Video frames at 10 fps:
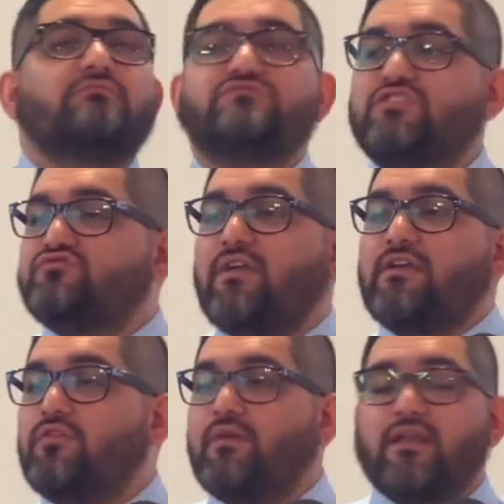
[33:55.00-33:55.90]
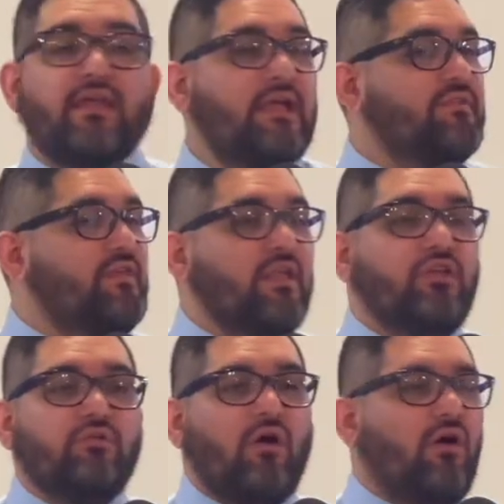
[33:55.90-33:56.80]
just regular running, they
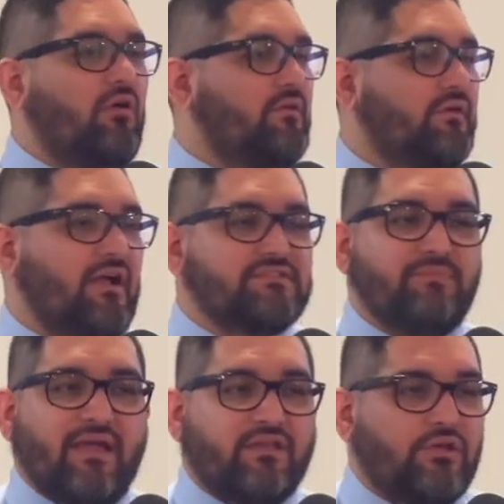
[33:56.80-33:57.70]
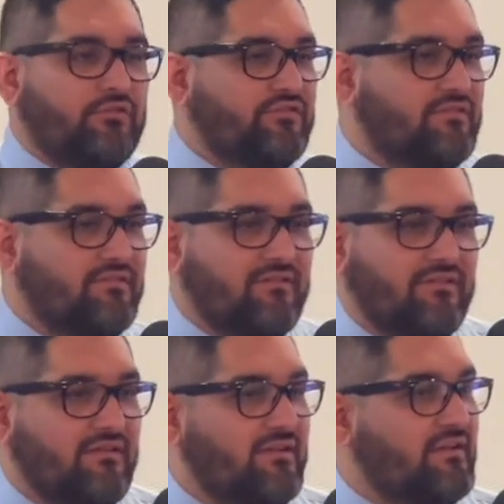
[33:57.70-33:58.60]
knew, oh, that's bad news.
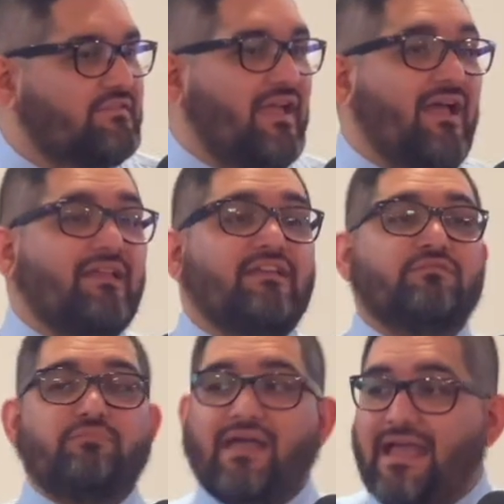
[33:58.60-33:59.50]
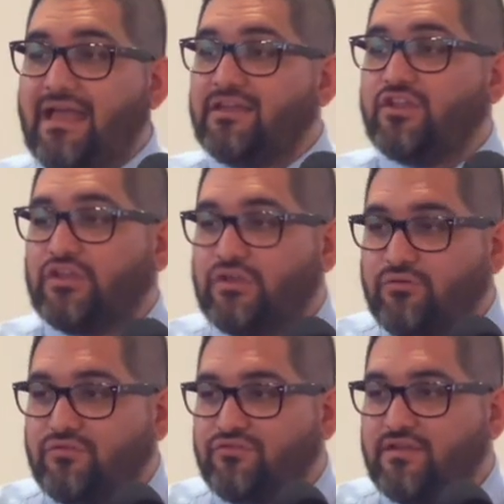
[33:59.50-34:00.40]
That is bad
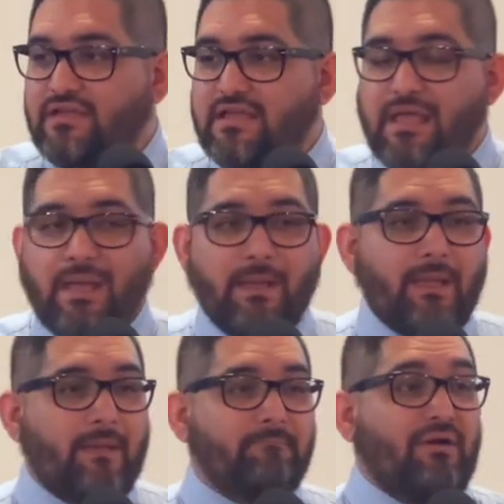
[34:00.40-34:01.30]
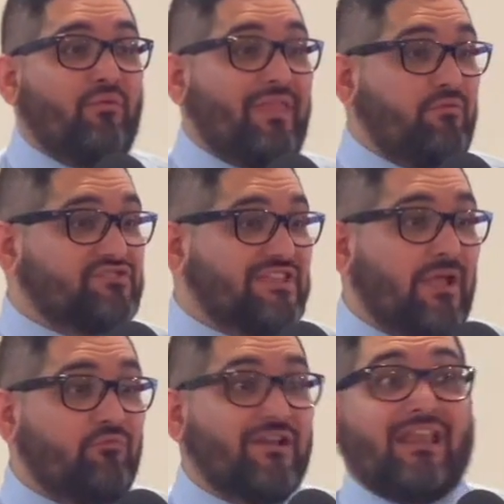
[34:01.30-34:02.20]
news. But when they would see
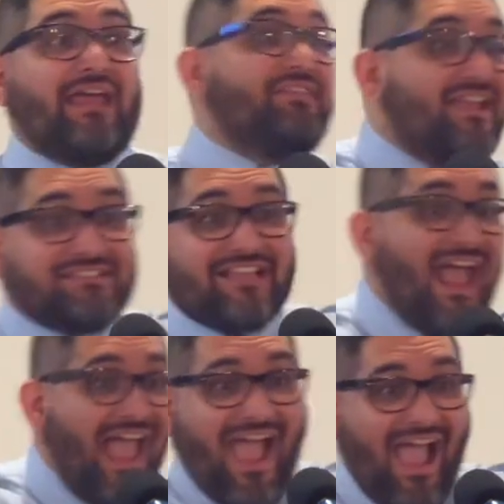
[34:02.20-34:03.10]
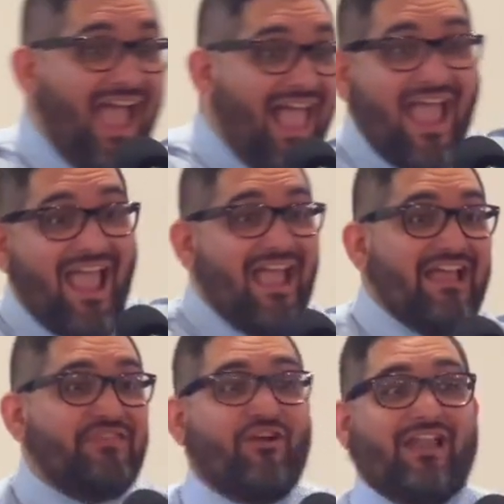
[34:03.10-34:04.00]
him running like this,
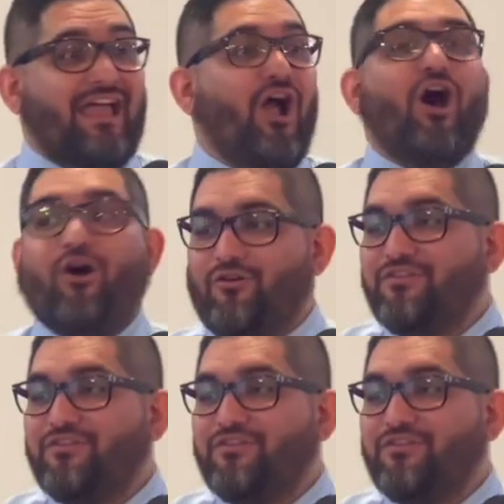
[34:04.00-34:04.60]
they were like, oh,